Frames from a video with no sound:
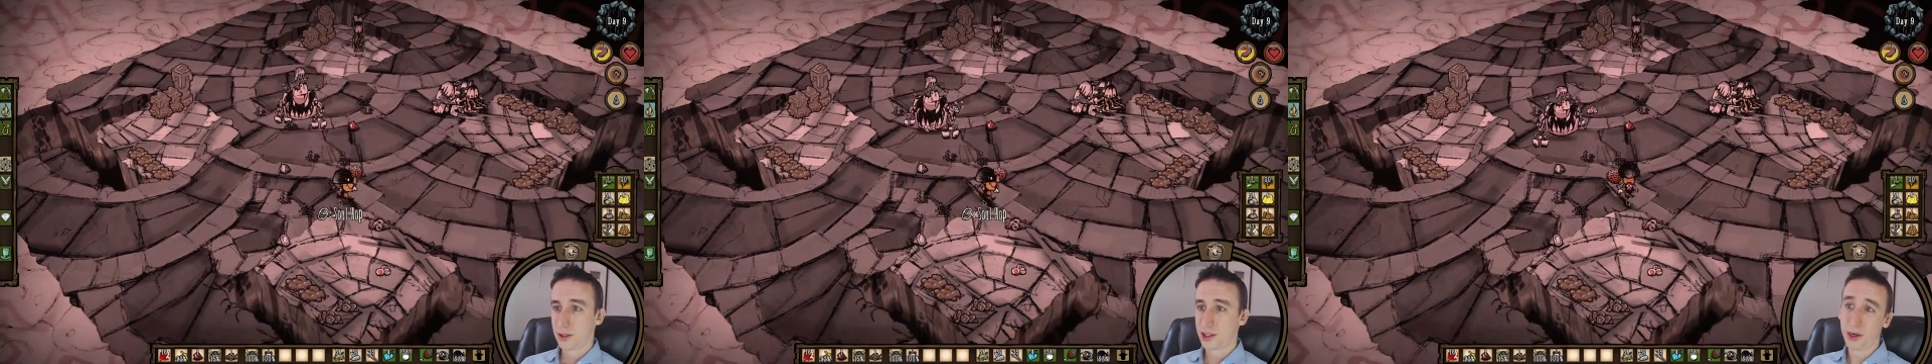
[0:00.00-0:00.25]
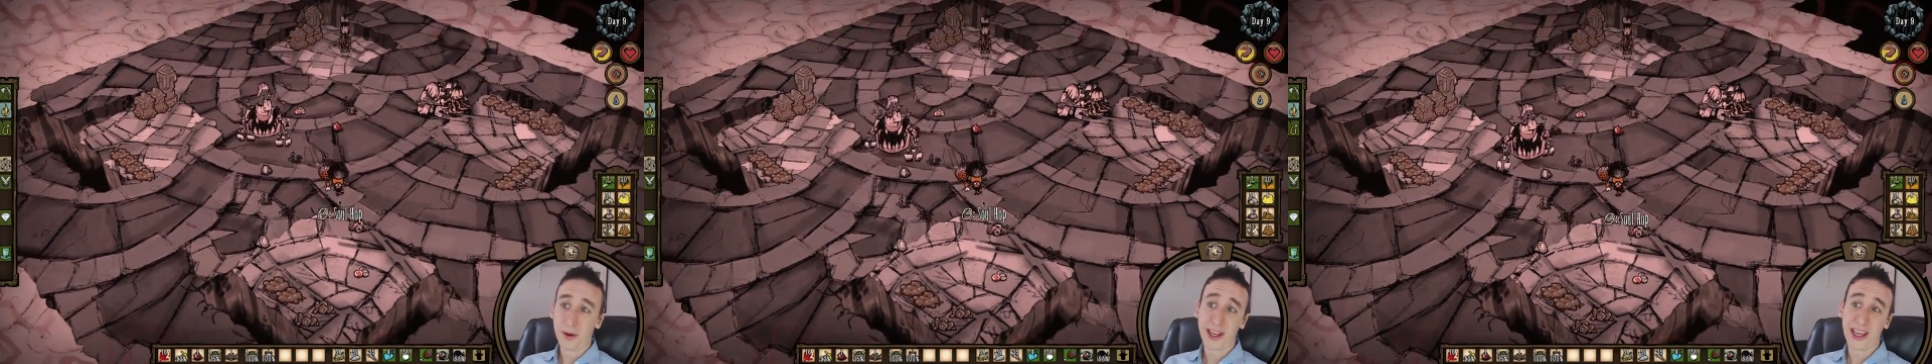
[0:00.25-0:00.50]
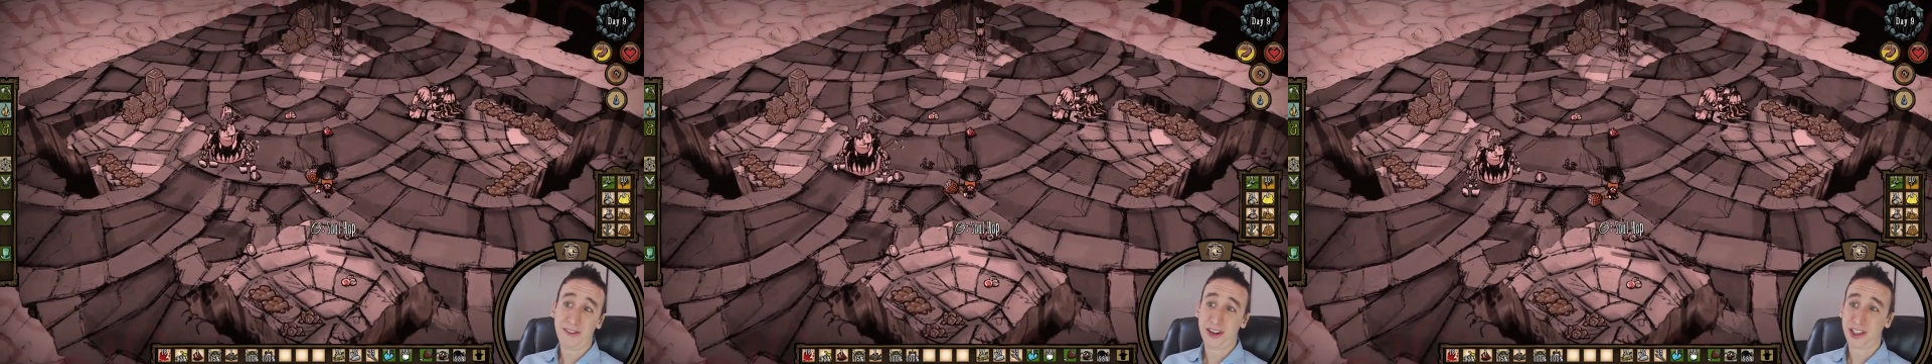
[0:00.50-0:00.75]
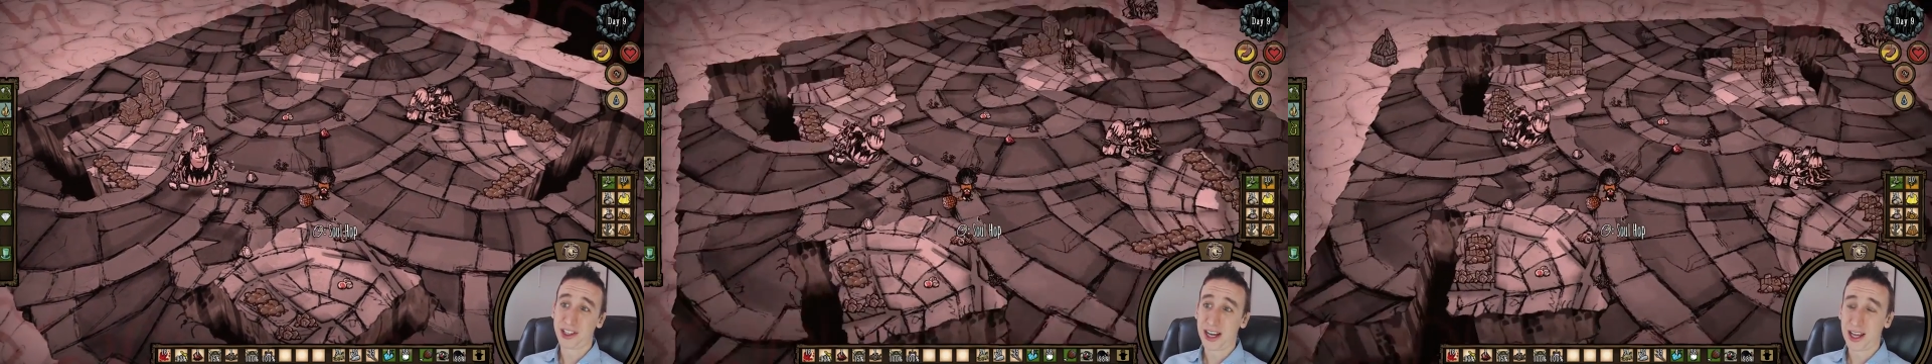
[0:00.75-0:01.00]
So I gave it a
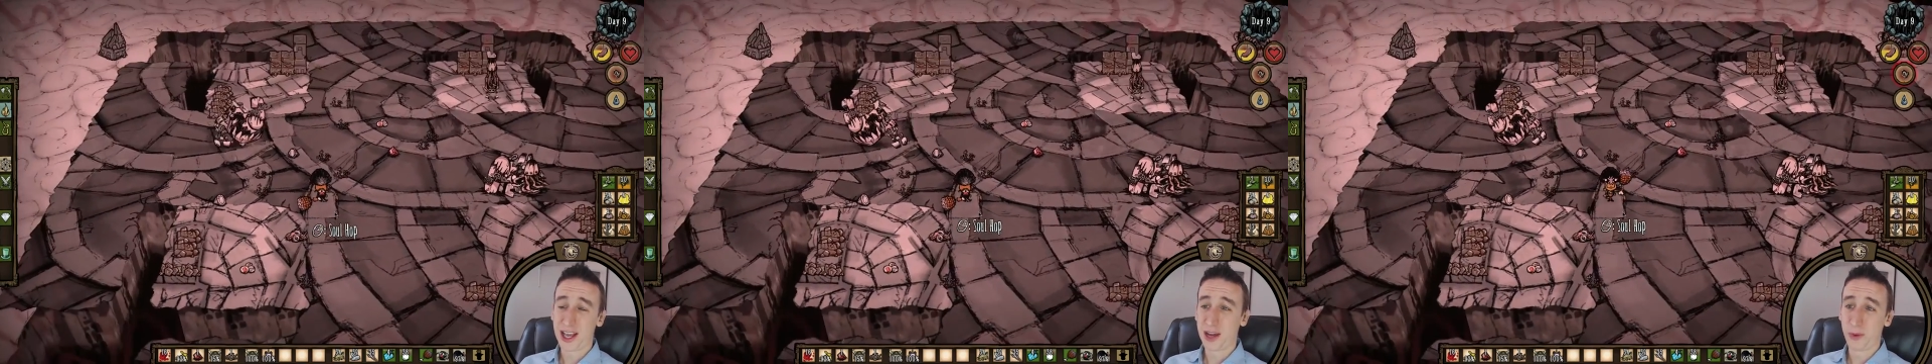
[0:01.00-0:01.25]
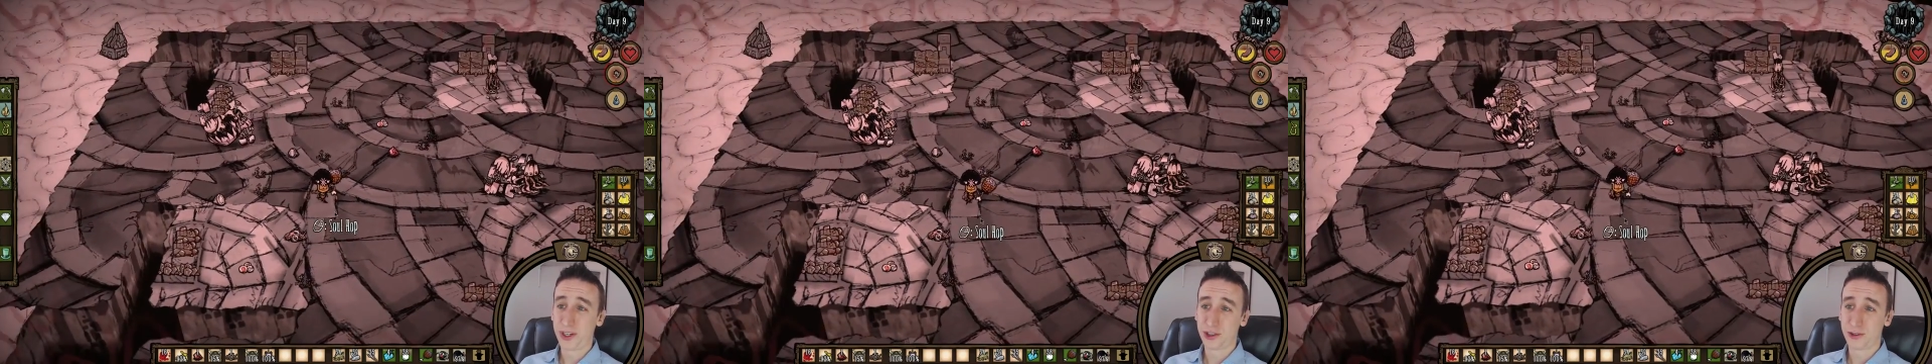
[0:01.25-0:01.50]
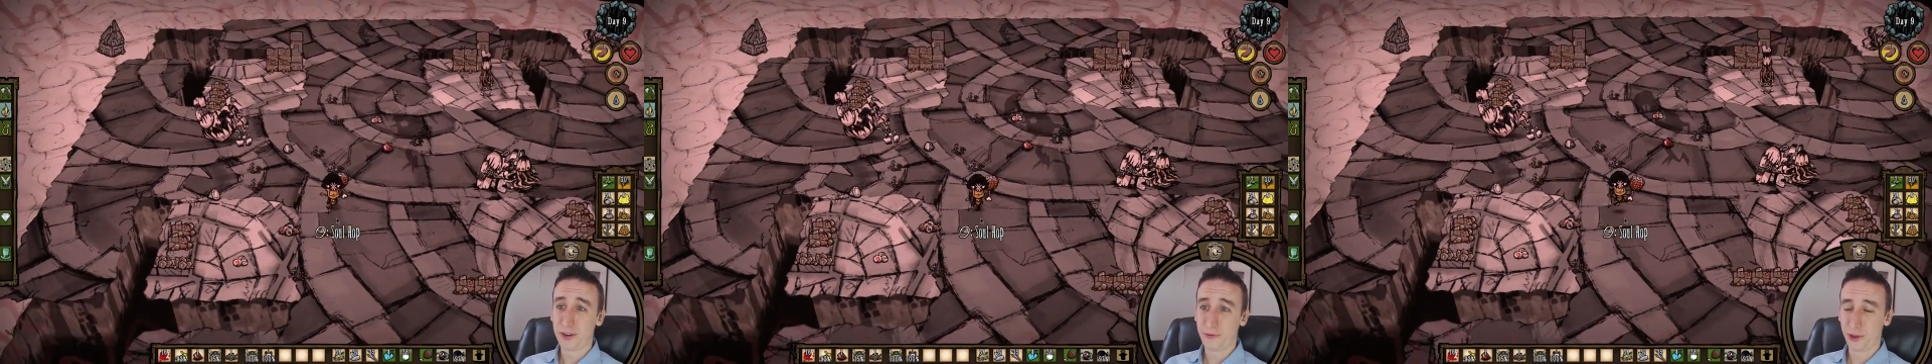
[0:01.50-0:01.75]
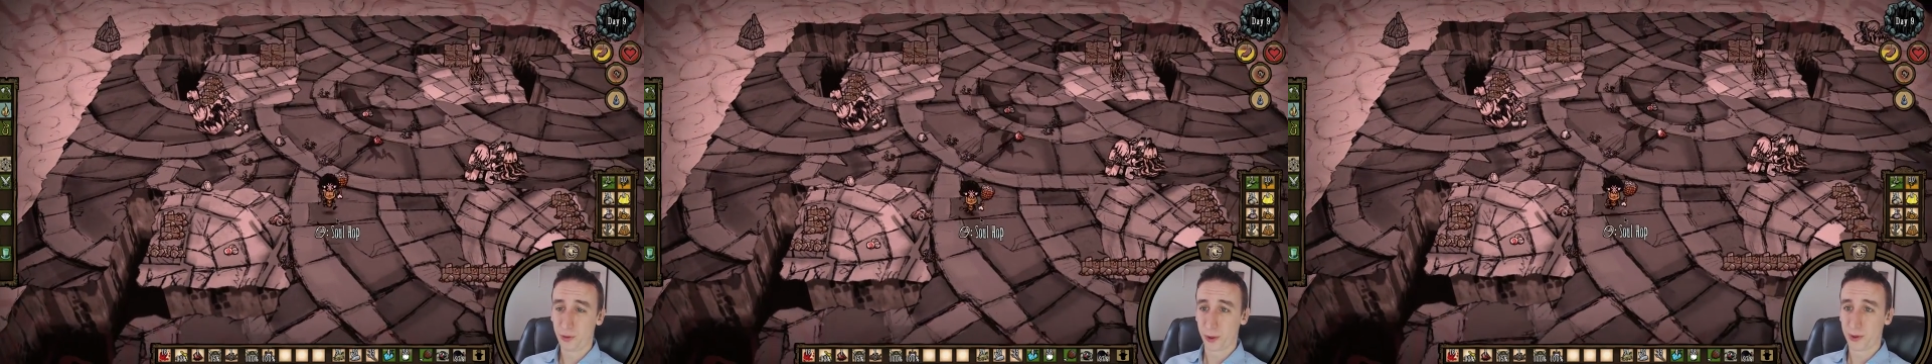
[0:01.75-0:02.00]
shot and went straight
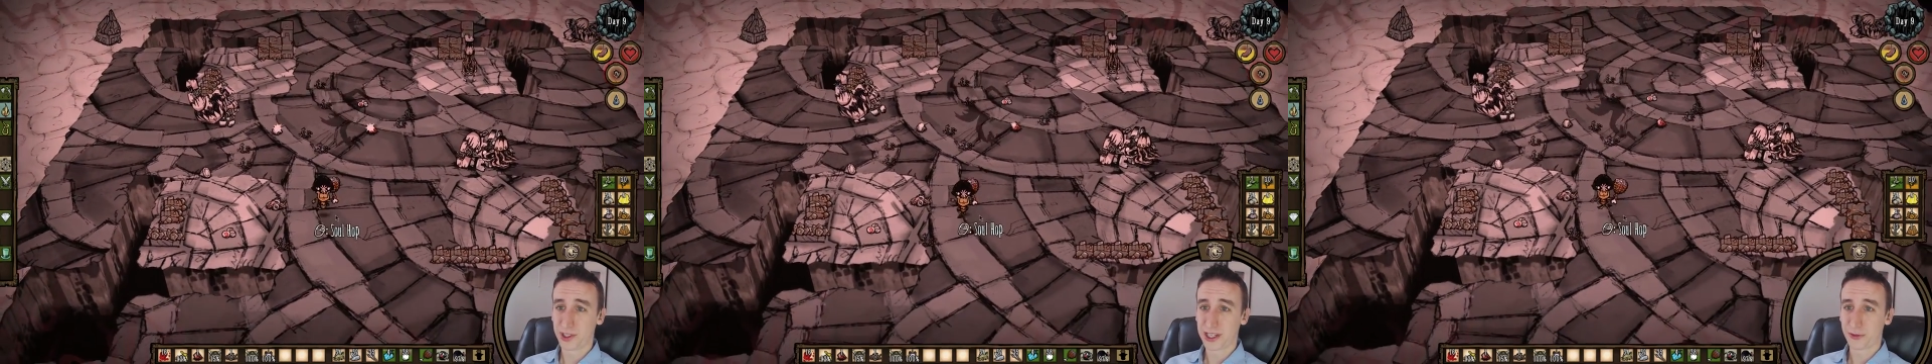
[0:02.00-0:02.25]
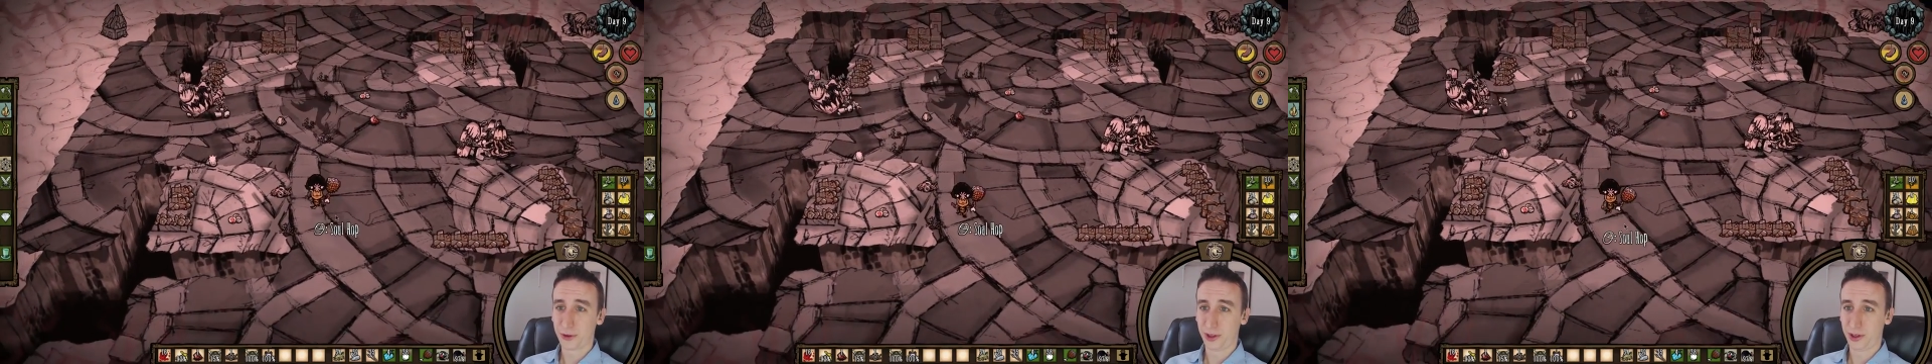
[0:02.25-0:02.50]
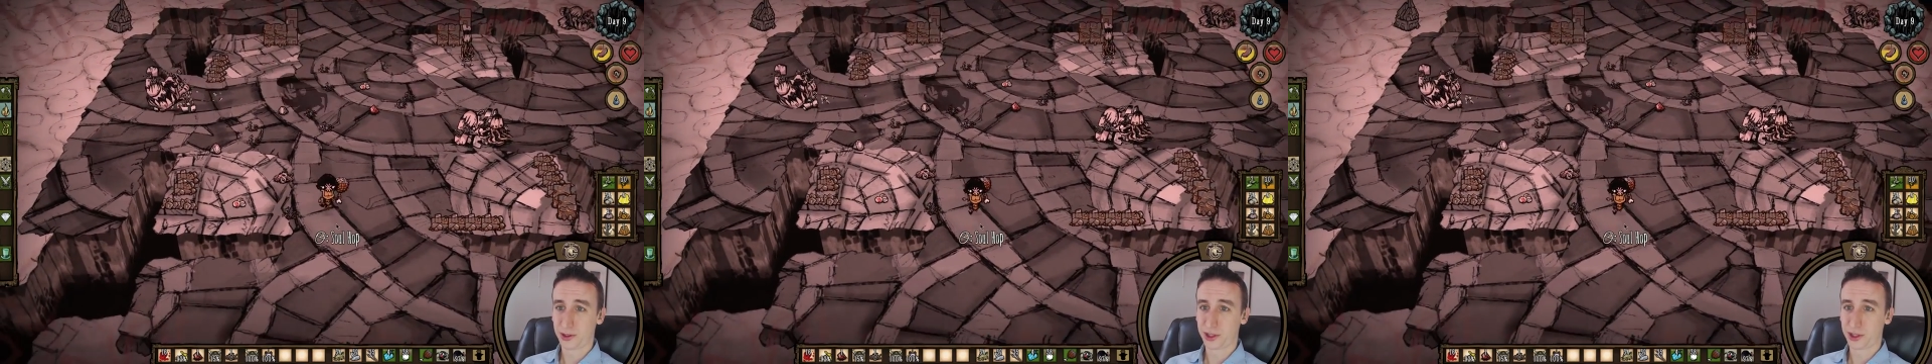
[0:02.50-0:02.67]
for the ruins after a little